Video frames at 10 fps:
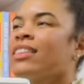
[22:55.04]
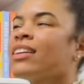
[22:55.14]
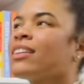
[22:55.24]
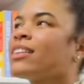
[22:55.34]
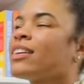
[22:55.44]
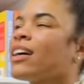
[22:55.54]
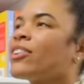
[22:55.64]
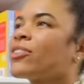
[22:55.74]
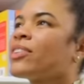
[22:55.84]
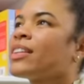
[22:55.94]
think the
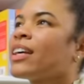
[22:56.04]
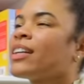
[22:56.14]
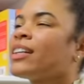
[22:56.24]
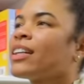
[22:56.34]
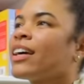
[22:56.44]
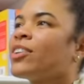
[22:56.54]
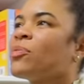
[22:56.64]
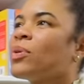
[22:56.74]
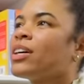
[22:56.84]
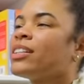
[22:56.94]
other thing that I didn't like
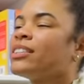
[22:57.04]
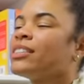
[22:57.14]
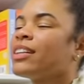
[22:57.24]
was,